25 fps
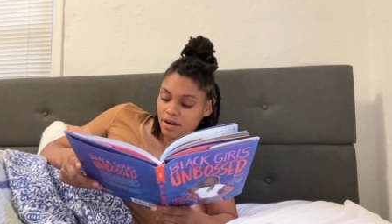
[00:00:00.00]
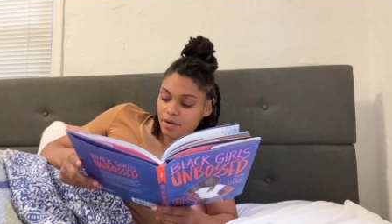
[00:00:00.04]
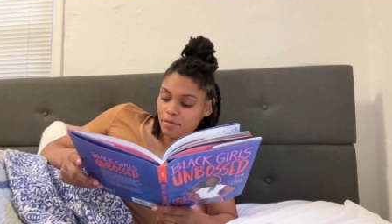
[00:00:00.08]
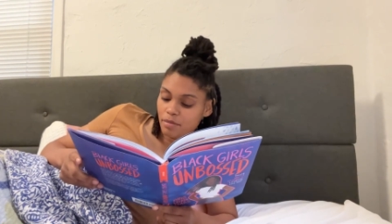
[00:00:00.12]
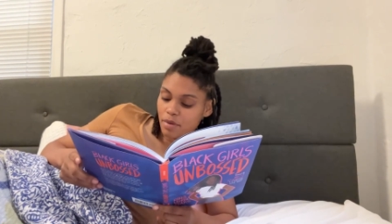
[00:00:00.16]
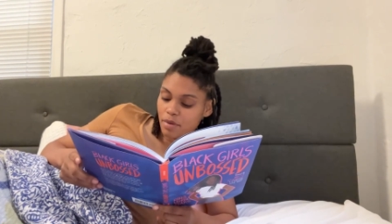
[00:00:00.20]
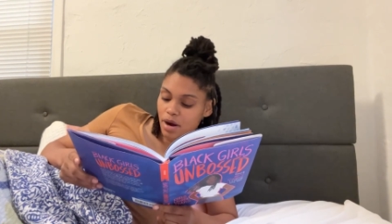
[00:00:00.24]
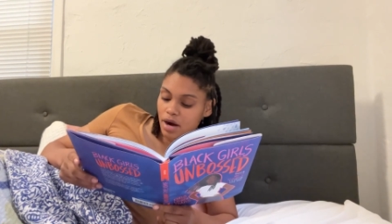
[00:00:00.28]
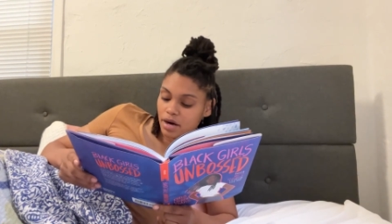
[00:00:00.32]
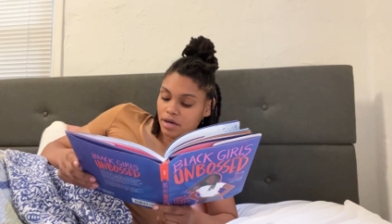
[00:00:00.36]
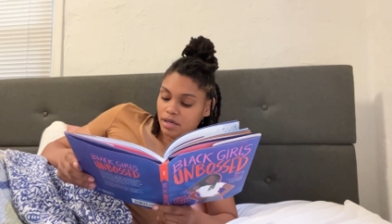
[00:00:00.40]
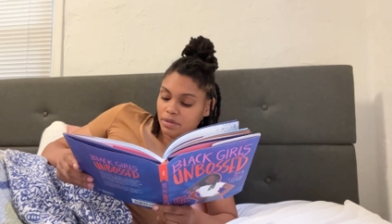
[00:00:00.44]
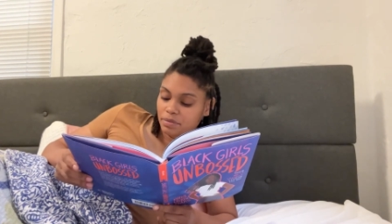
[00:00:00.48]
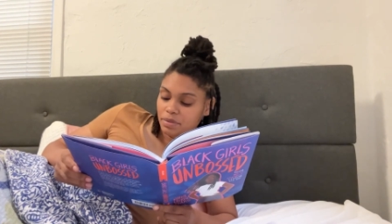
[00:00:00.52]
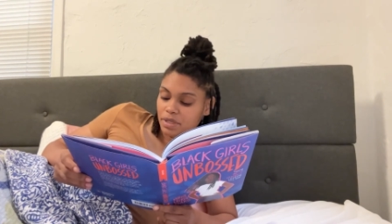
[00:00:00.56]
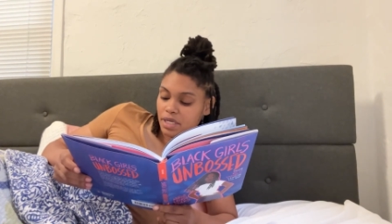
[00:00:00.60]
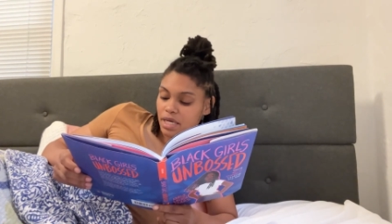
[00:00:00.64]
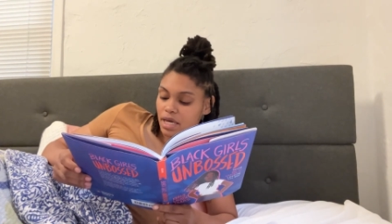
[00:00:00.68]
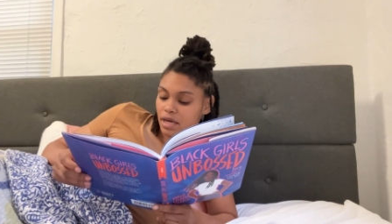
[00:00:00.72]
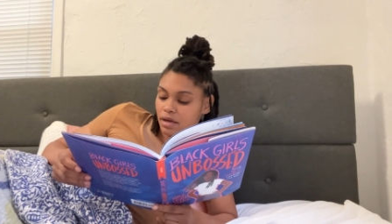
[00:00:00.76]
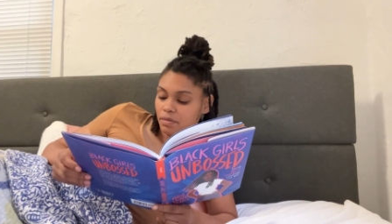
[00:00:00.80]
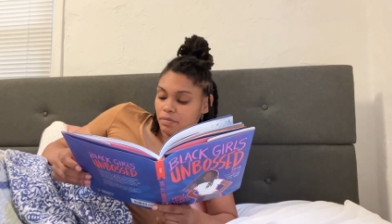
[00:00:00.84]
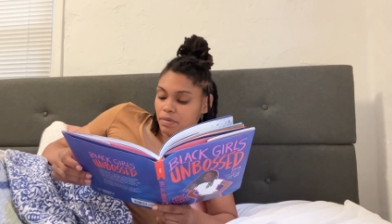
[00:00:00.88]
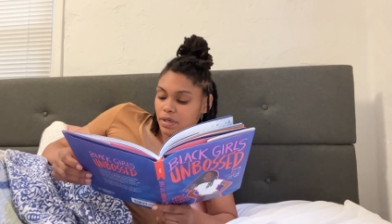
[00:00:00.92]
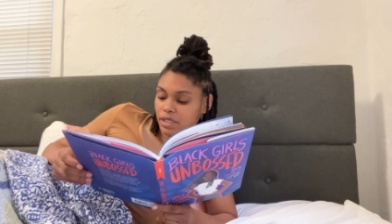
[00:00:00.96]
Amara
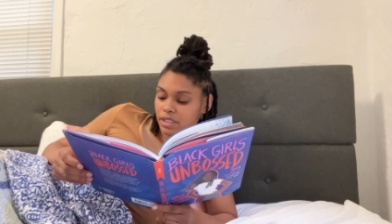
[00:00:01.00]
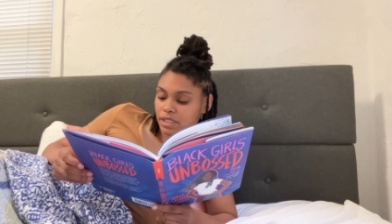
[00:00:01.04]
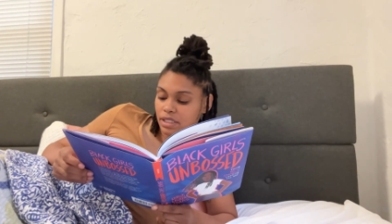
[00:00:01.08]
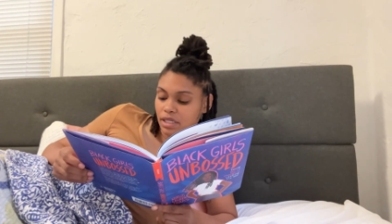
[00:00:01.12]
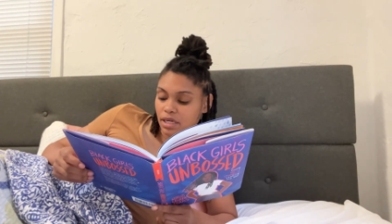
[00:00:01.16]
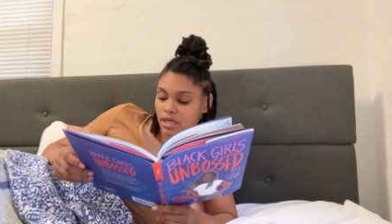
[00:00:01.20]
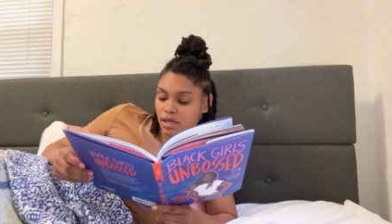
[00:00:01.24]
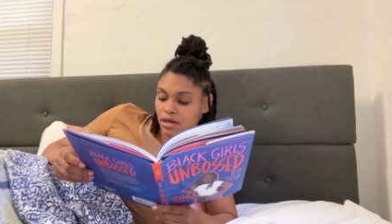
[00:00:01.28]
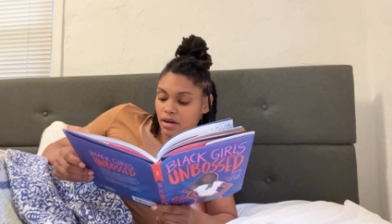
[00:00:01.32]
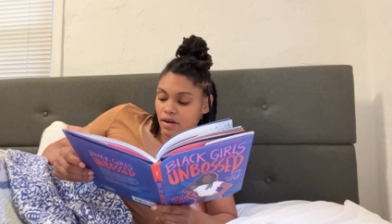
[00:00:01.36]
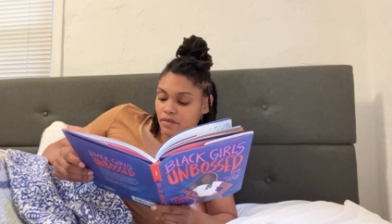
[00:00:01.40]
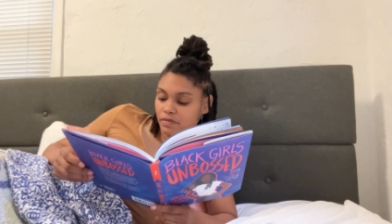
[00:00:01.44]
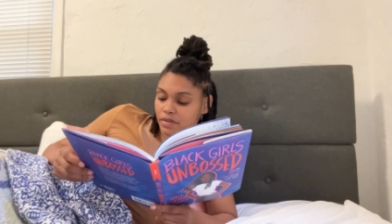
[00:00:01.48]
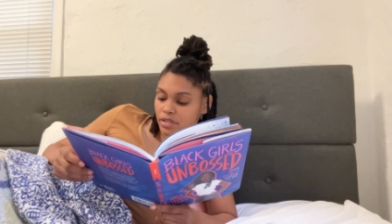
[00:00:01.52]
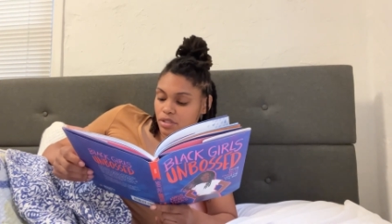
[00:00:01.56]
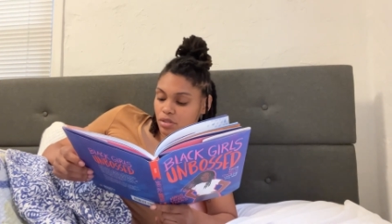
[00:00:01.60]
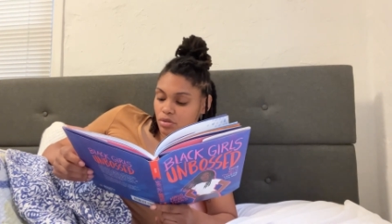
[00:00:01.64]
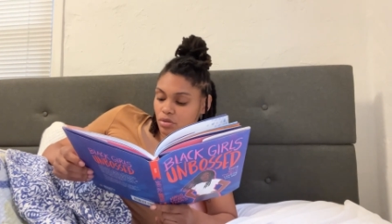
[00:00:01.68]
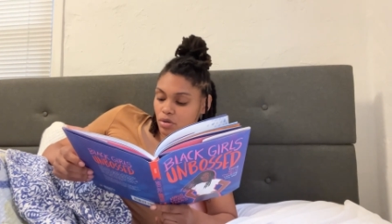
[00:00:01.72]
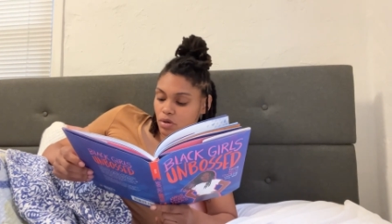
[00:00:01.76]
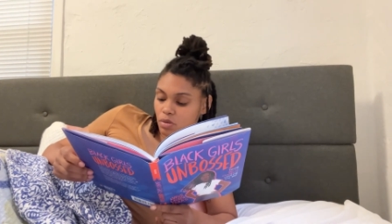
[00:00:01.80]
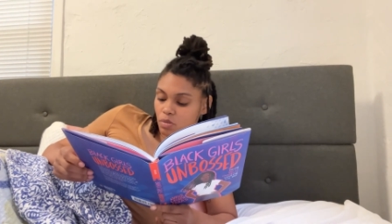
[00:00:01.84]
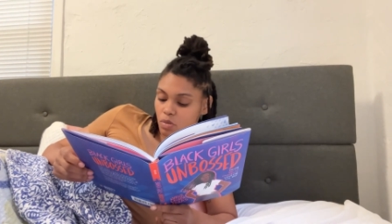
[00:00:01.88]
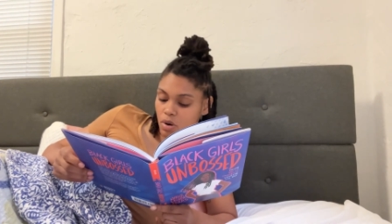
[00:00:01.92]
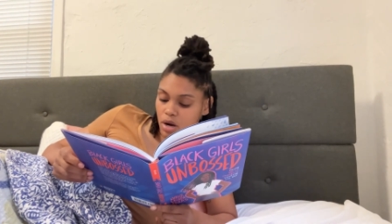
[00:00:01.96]
became president of the
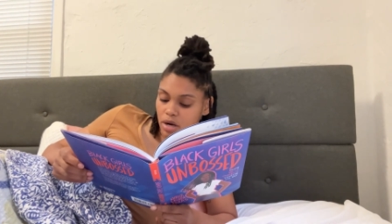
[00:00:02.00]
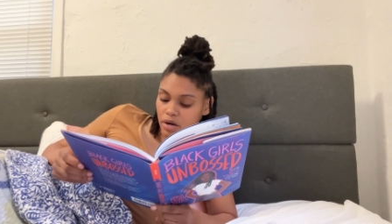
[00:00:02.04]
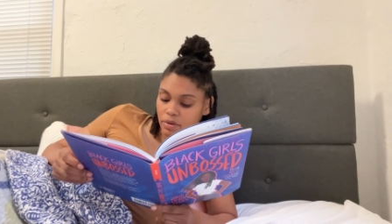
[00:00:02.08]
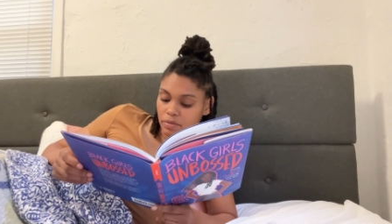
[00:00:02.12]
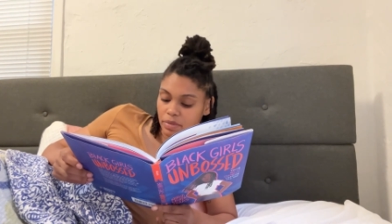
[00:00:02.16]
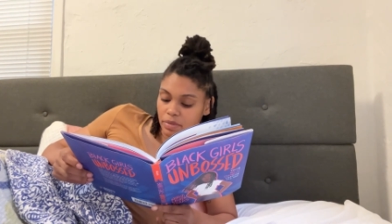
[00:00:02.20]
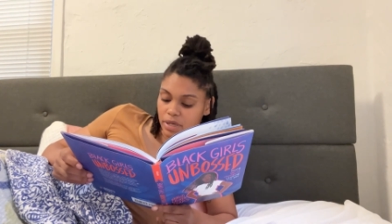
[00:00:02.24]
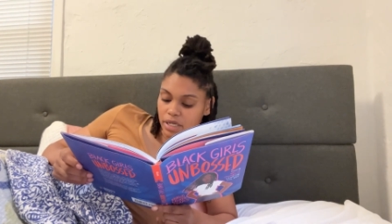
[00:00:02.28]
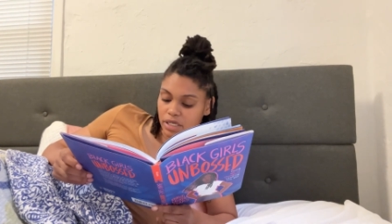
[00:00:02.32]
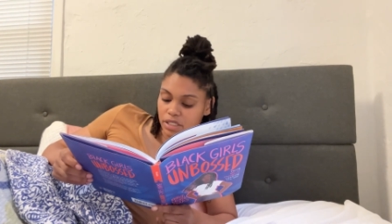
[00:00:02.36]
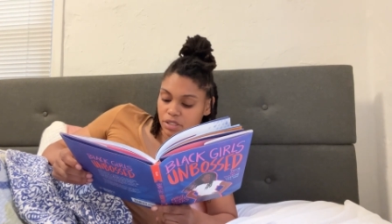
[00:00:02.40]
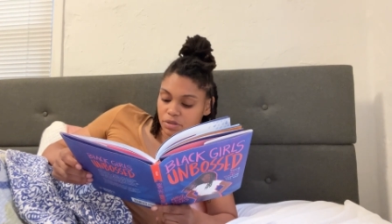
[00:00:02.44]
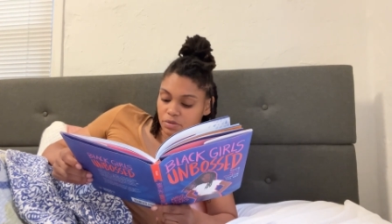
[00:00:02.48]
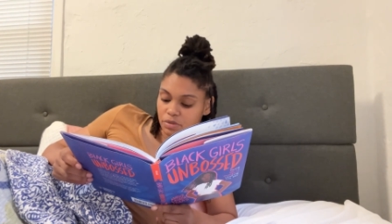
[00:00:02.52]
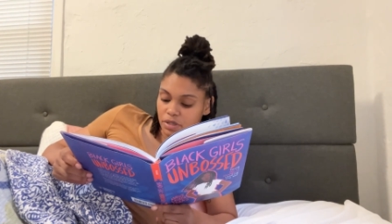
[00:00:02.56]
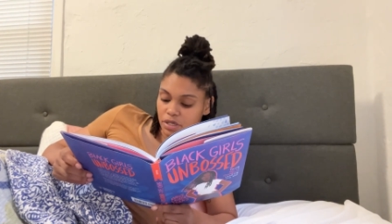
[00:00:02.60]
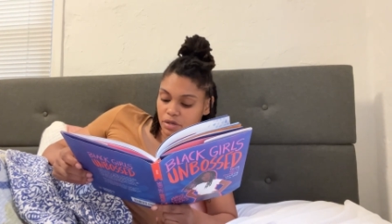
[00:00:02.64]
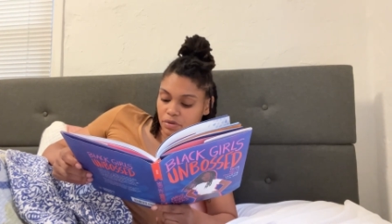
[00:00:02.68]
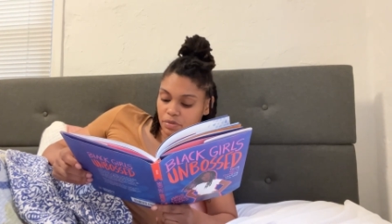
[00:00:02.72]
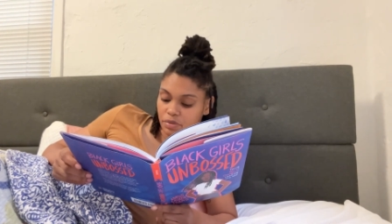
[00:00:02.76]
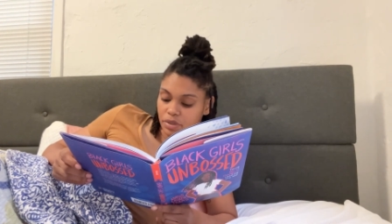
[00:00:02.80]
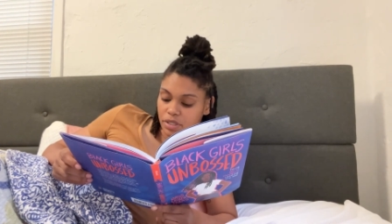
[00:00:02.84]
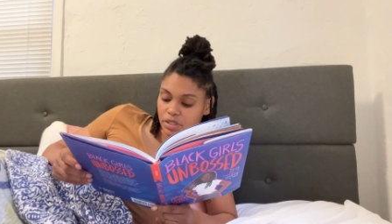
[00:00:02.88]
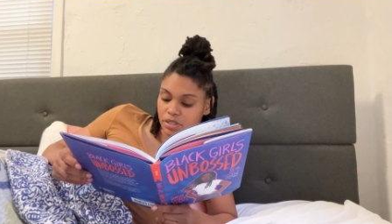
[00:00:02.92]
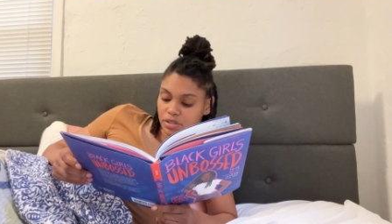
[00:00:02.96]
Stormwater Management
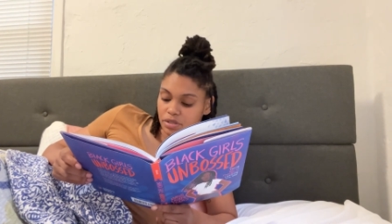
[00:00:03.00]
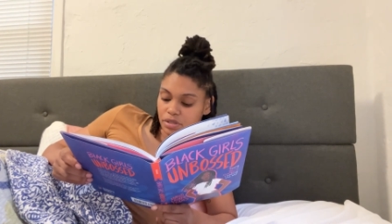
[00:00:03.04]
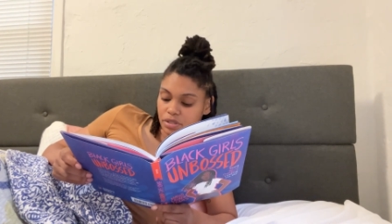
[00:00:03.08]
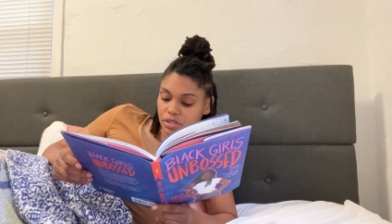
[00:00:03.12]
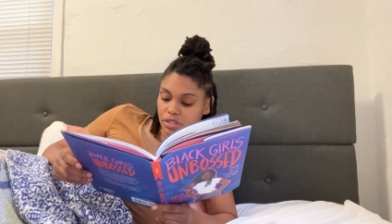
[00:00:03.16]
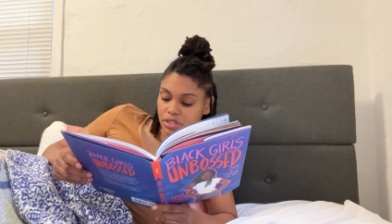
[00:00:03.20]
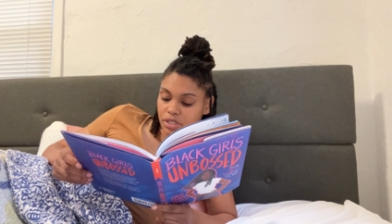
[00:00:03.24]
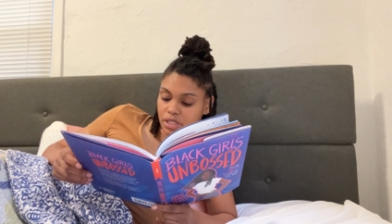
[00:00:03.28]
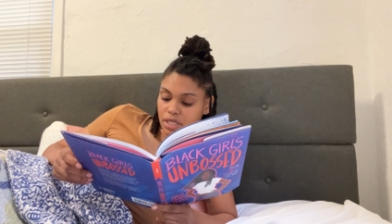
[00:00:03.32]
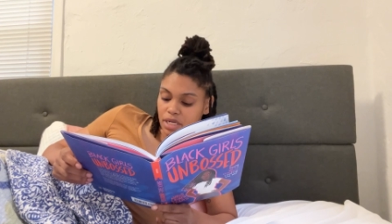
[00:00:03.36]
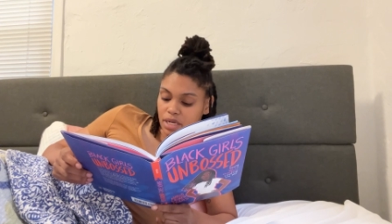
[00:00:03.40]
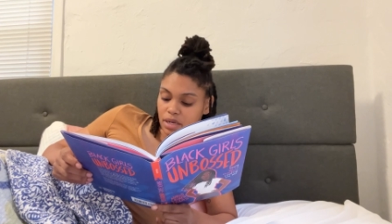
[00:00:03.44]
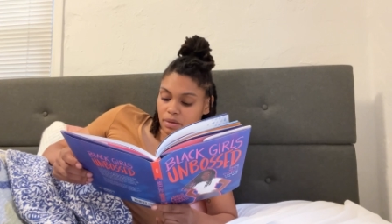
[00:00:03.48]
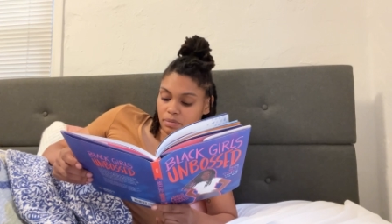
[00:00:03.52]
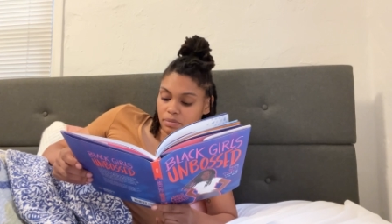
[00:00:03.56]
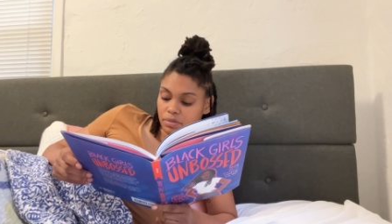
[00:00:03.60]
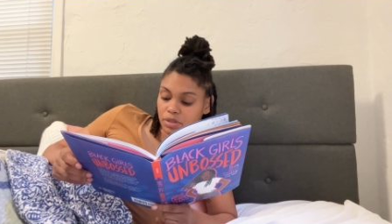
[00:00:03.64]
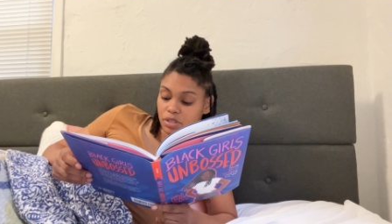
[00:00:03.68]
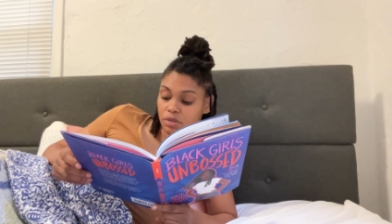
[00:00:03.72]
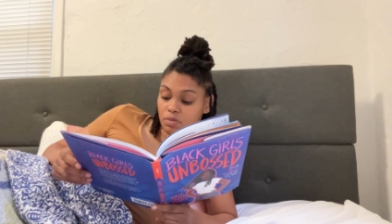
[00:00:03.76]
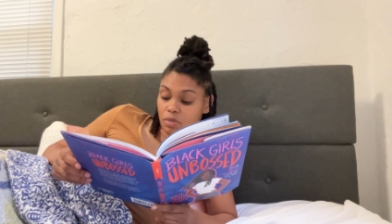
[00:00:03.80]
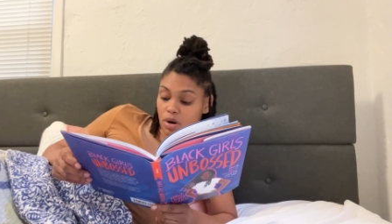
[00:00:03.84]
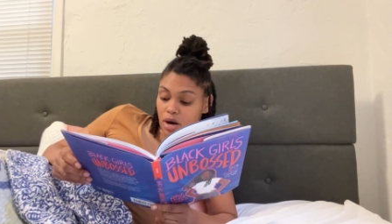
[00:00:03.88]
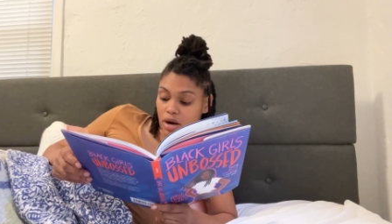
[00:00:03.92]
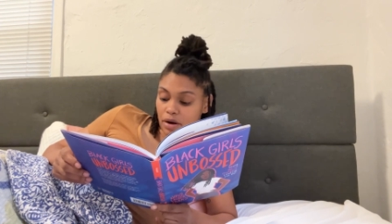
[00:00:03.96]
and Research Team,
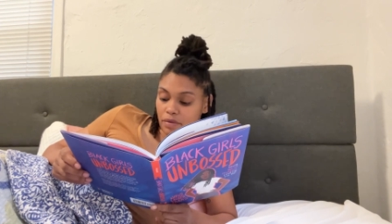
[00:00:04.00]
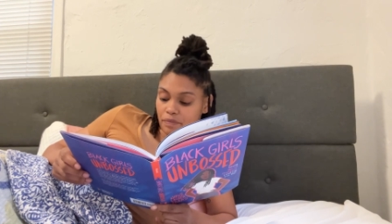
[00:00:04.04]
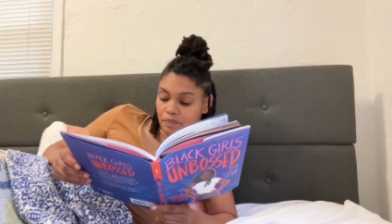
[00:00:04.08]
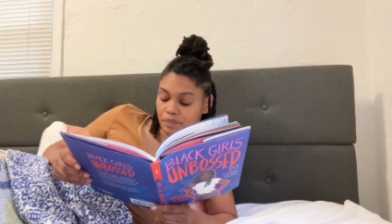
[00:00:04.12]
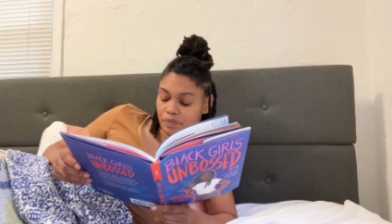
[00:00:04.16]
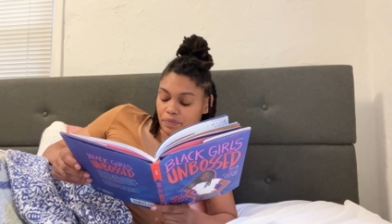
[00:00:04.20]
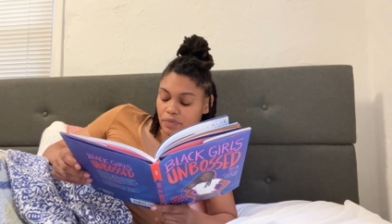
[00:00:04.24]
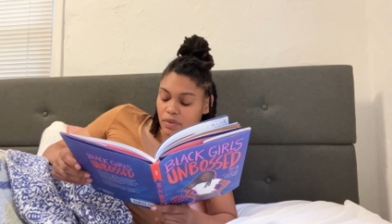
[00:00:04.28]
SMART,